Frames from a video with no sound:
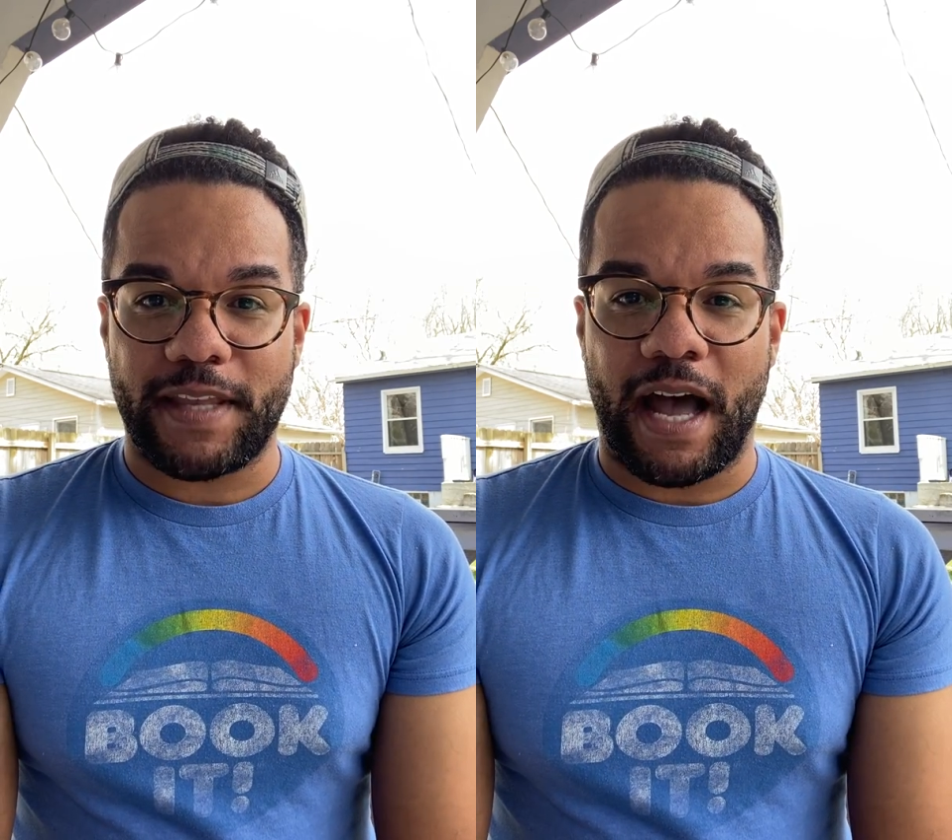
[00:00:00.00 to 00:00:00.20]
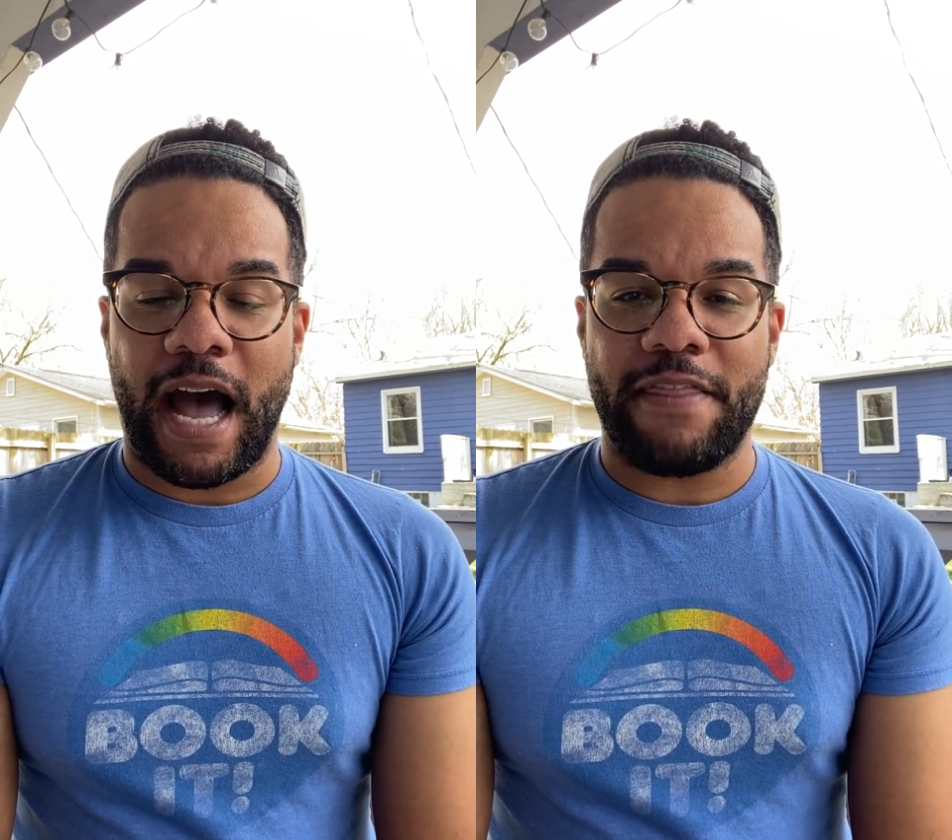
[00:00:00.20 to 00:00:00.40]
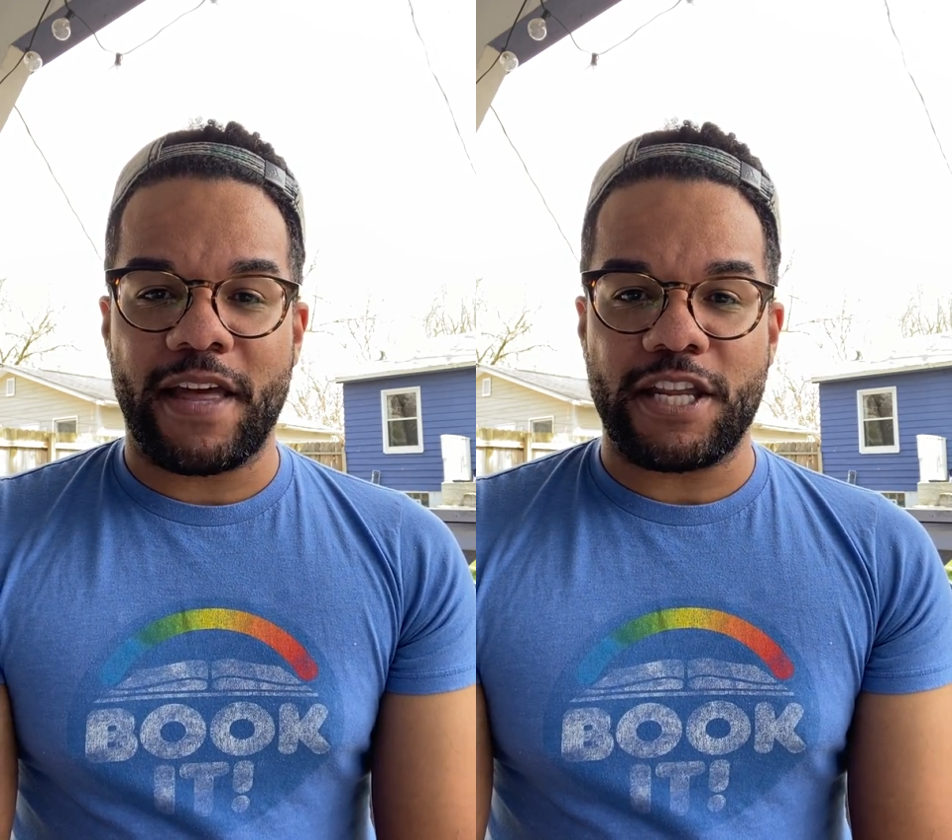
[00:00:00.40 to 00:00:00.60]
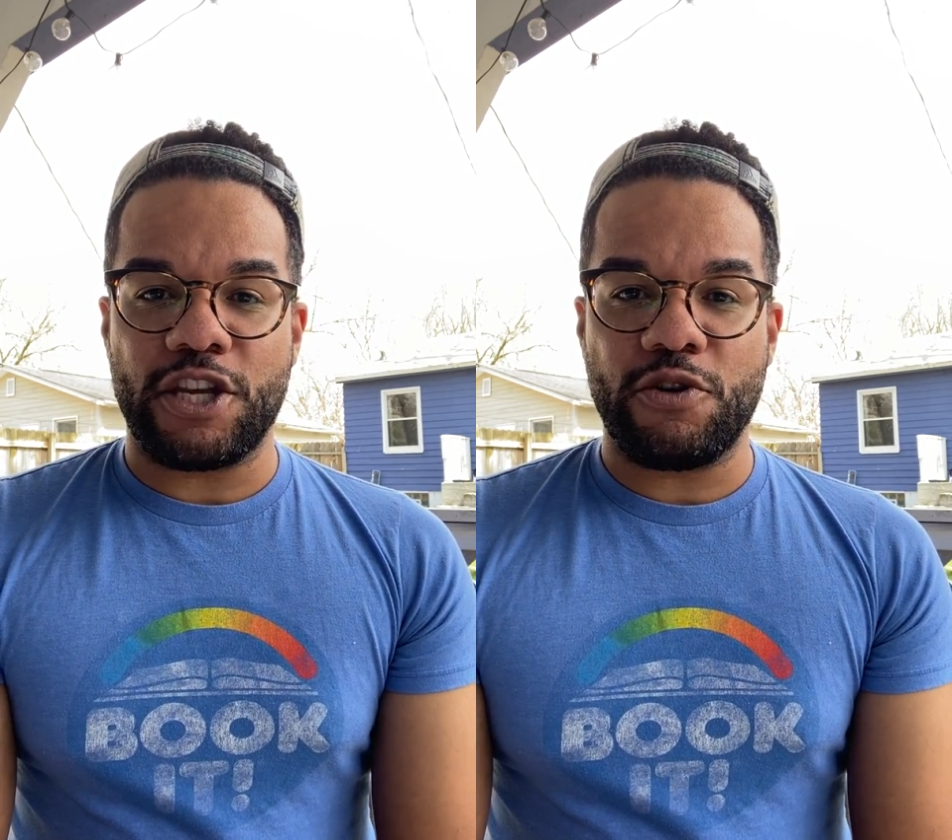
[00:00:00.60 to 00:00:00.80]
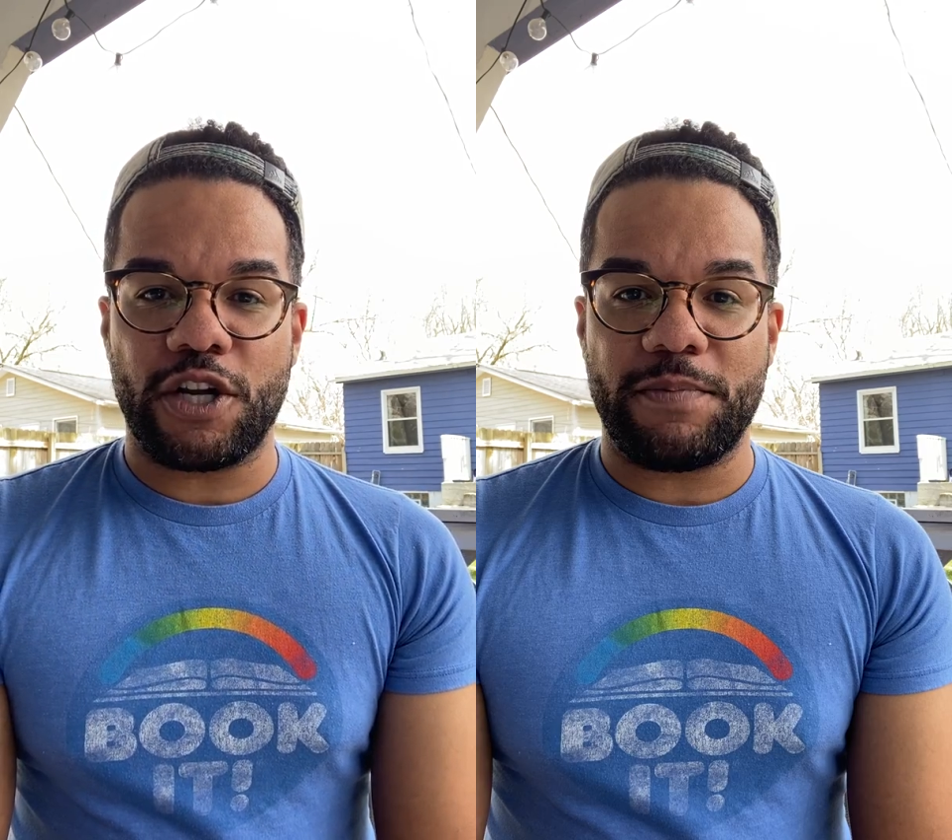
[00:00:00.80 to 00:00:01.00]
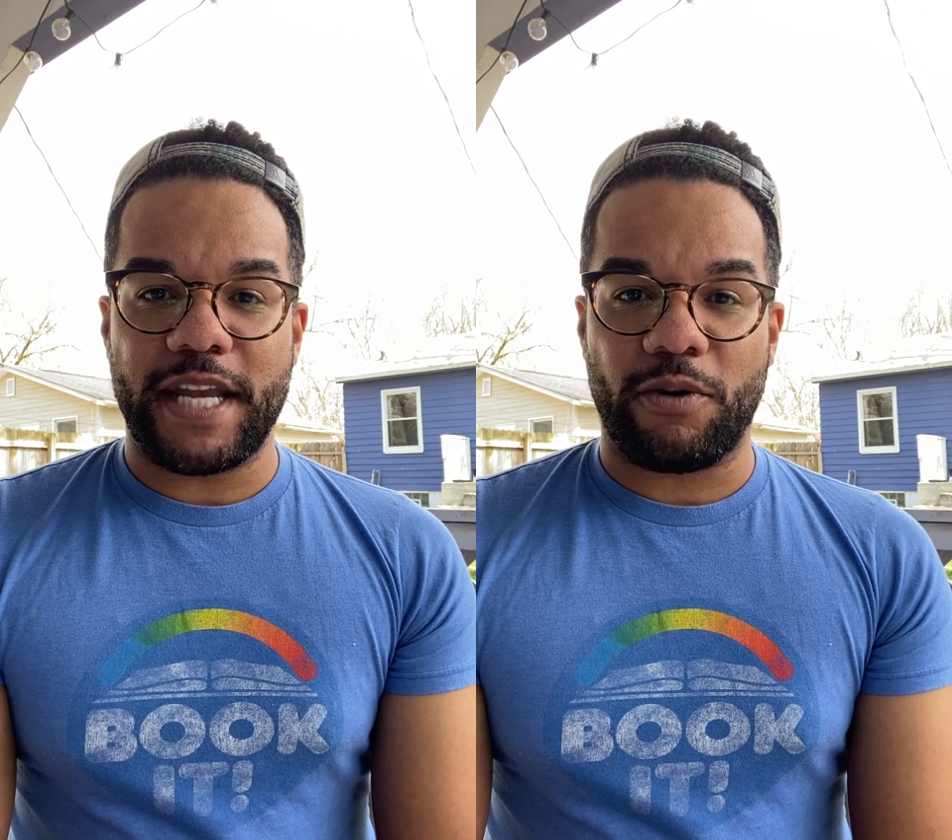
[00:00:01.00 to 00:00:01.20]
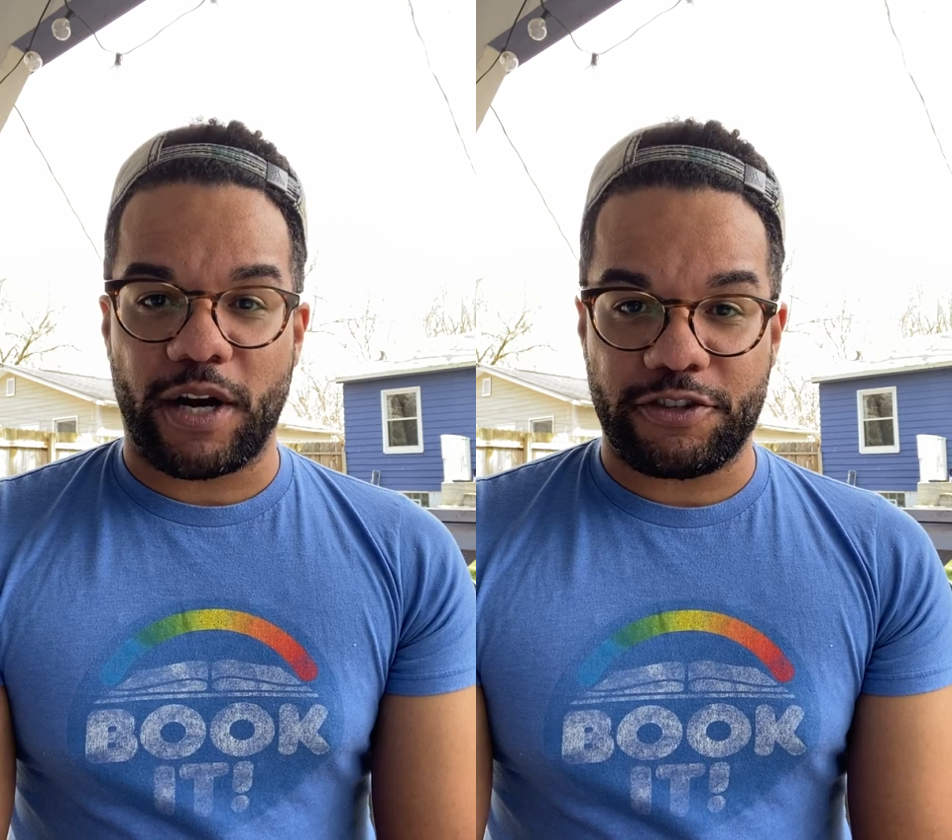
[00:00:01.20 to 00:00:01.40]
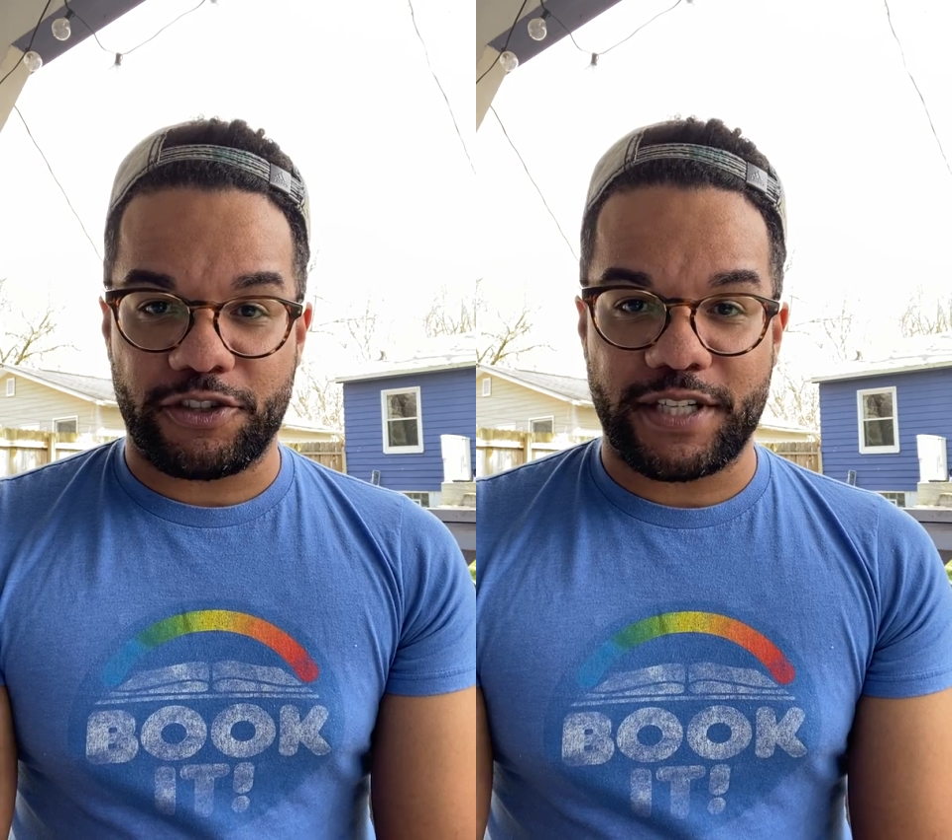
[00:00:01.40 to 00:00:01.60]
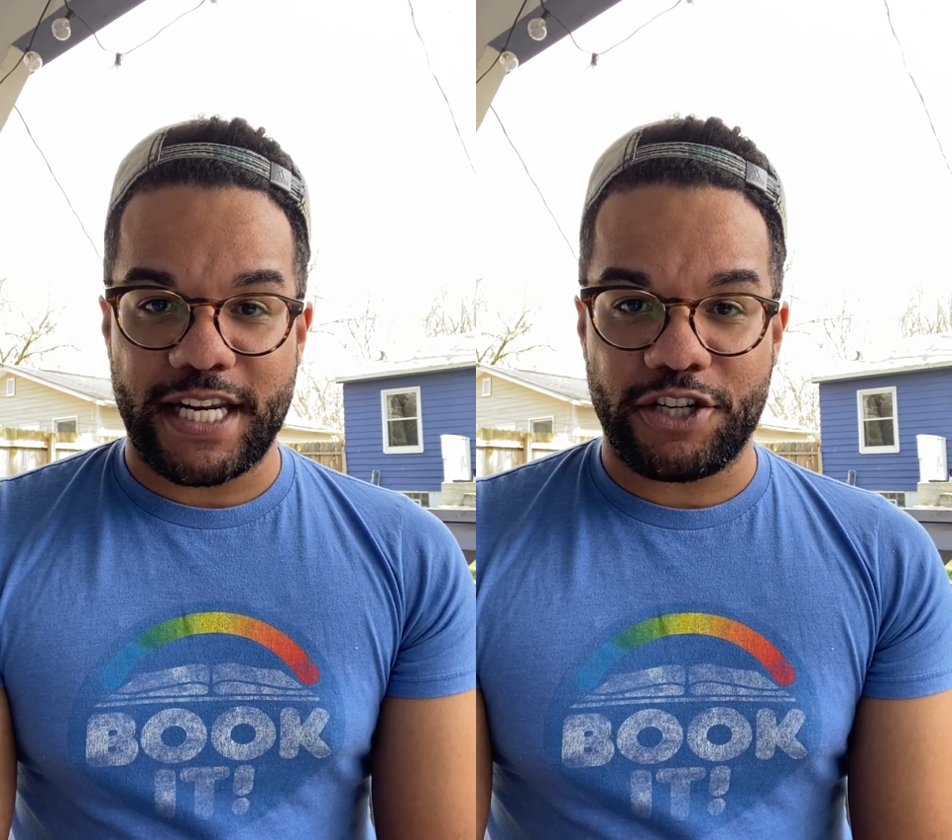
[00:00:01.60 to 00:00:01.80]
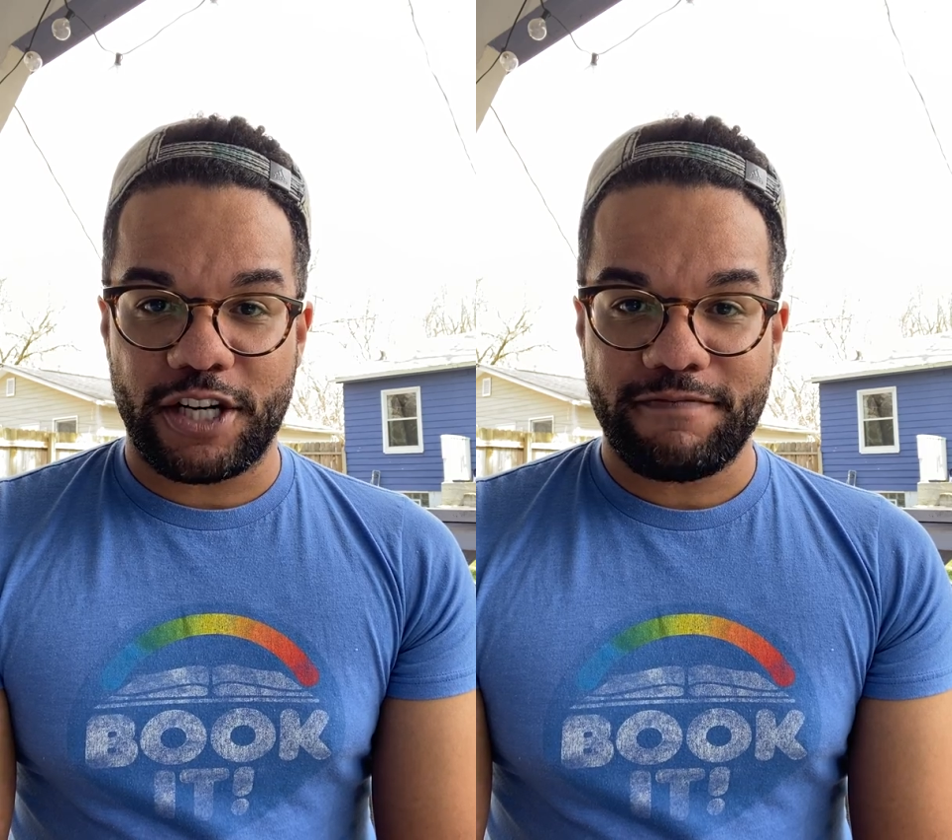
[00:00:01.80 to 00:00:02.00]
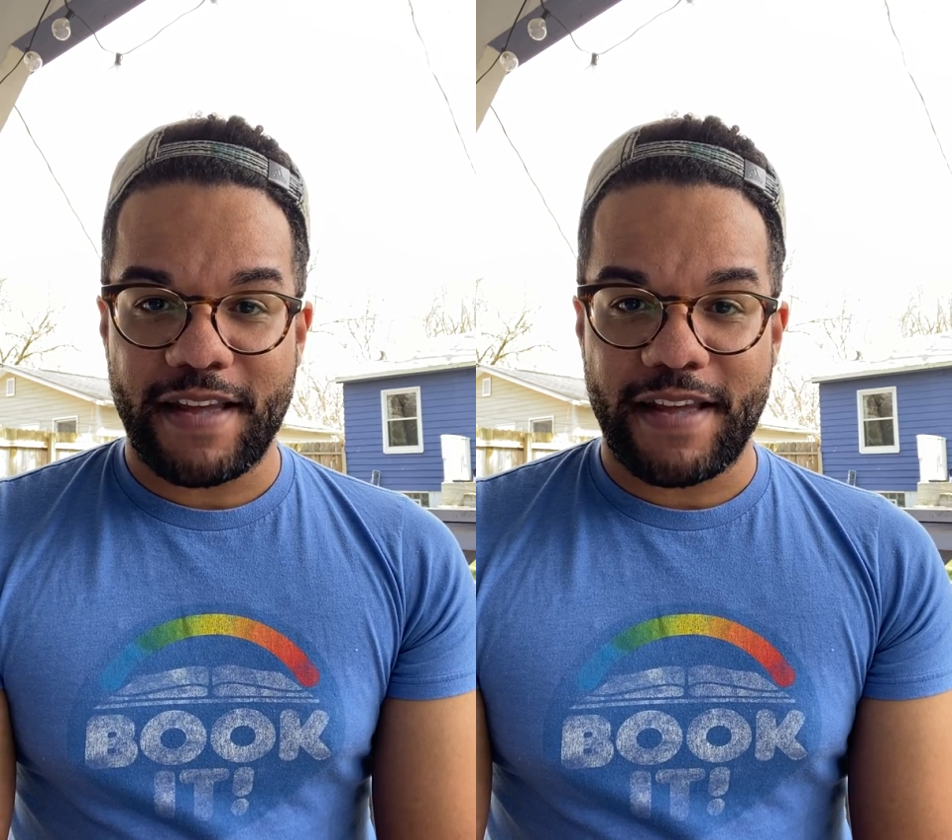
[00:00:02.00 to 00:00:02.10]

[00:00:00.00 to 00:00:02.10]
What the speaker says: that you could be an orchestra teacher